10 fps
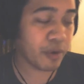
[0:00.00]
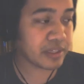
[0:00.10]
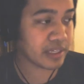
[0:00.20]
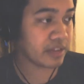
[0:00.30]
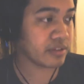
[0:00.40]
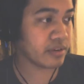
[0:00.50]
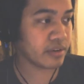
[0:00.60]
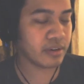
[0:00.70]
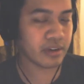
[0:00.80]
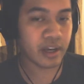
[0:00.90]

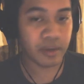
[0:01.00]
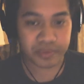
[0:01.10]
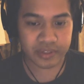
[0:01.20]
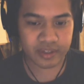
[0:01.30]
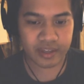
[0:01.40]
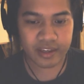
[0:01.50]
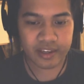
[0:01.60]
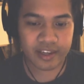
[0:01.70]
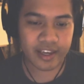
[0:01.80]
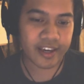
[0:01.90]
answer helps,
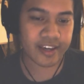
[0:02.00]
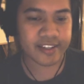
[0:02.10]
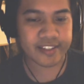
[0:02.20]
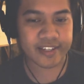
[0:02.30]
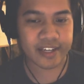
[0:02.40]
and